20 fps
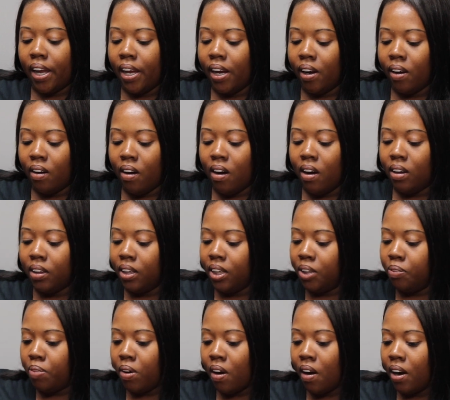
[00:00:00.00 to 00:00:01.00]
here, all
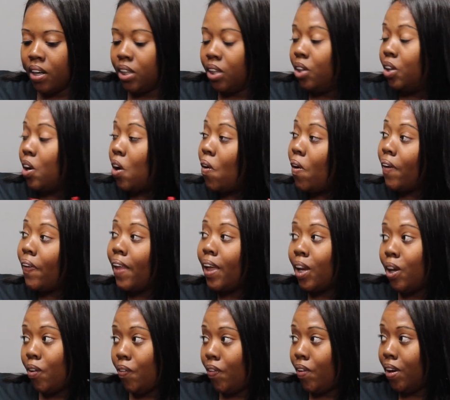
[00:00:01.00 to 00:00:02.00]
these parts, knowing
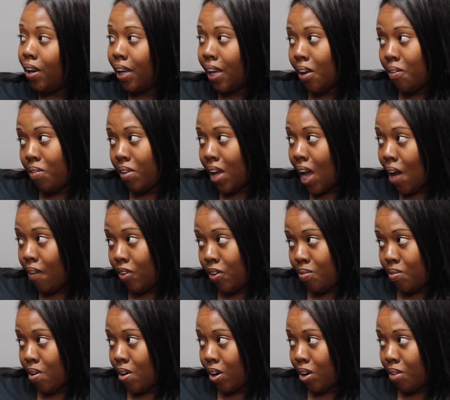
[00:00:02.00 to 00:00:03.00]
that you're finna give me
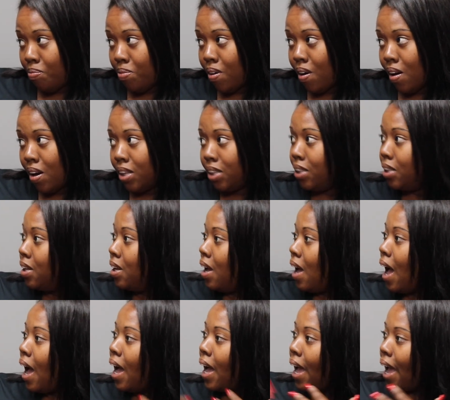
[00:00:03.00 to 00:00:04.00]
aftermarket parts.
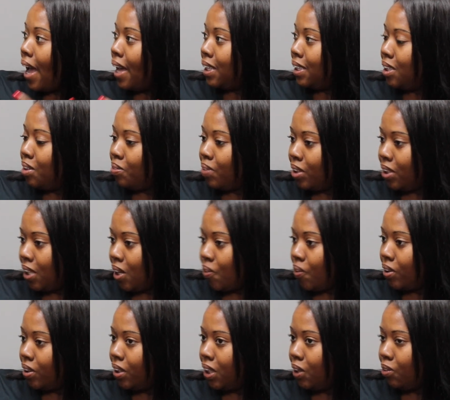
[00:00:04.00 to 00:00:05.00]
I asked them, I said,
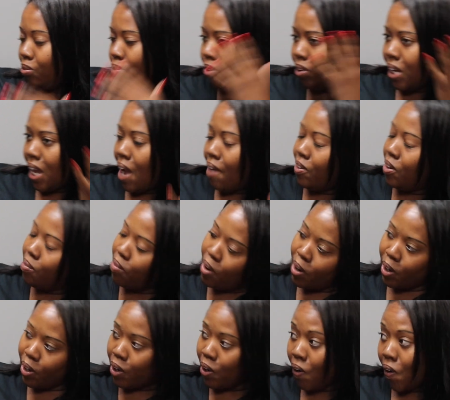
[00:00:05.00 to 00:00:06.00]
what's the difference between
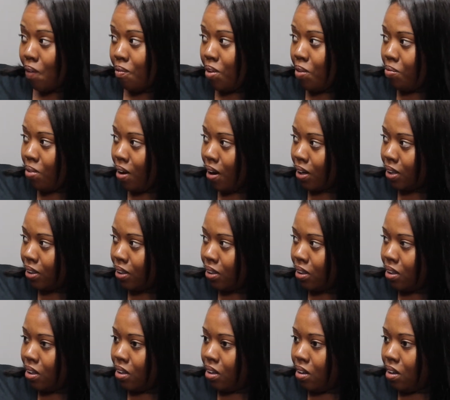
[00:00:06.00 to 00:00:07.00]
aftermarket and OME parts?
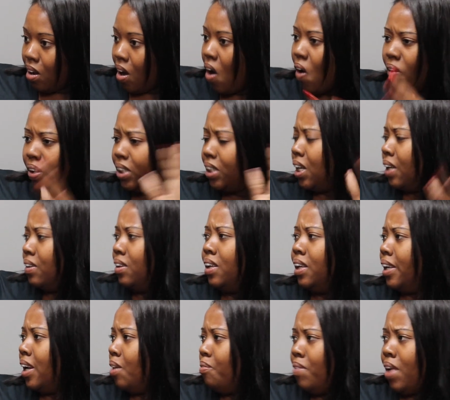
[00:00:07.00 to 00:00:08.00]
Oh, it's not
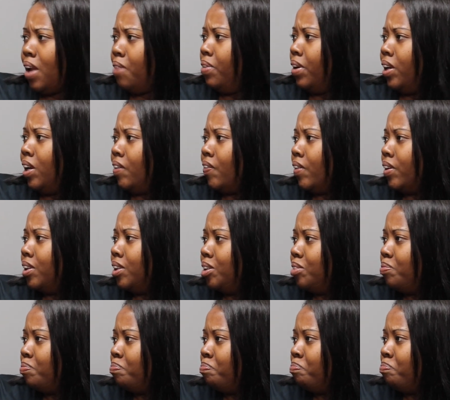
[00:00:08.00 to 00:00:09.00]
a big difference.